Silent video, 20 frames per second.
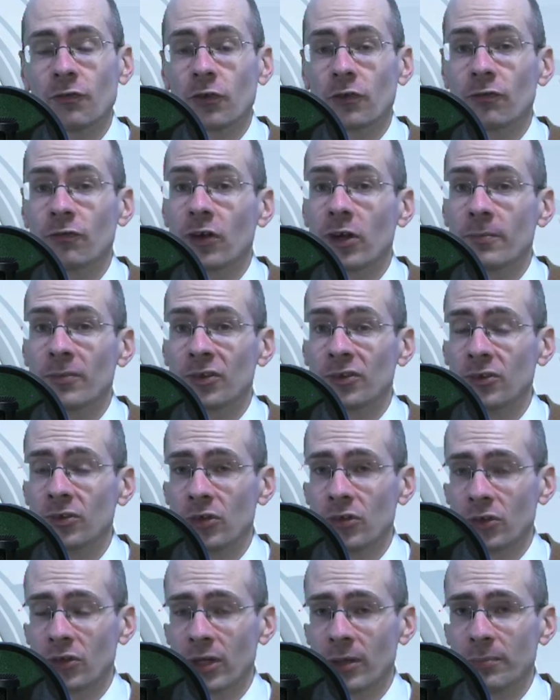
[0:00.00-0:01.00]
for
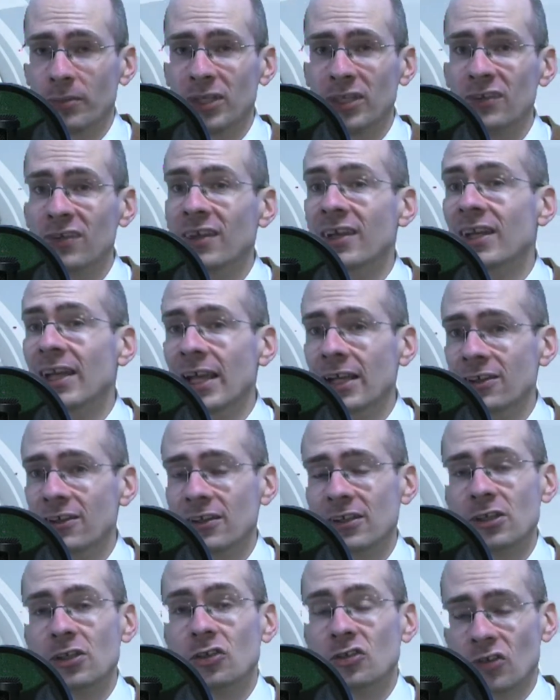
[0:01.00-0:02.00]
pharmaceutical companies
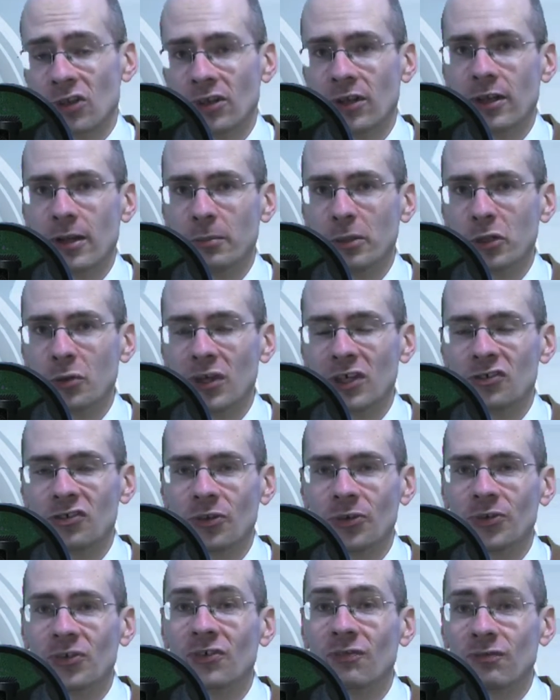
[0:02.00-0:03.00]
connected to the
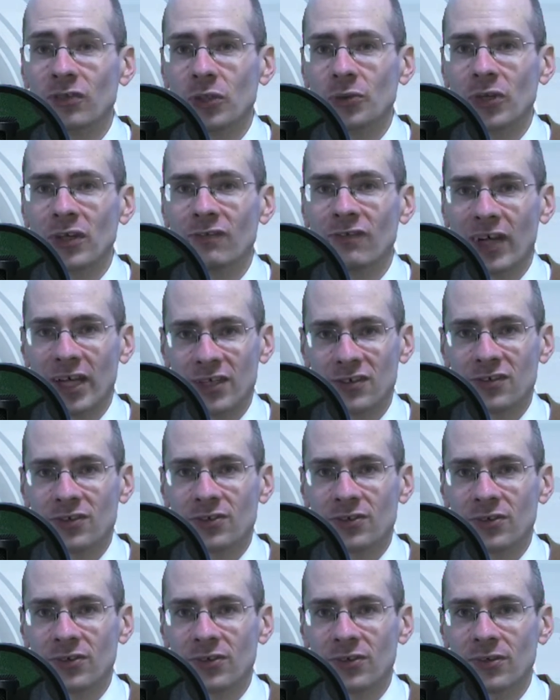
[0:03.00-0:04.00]
WHO's flu
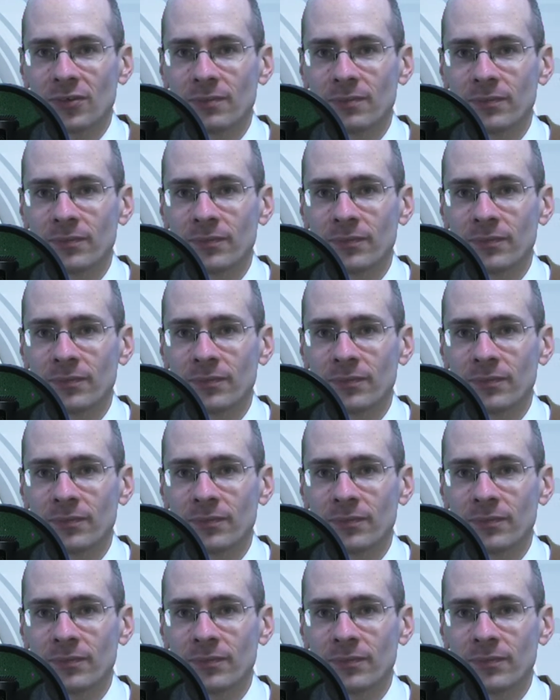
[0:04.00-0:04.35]
advisors.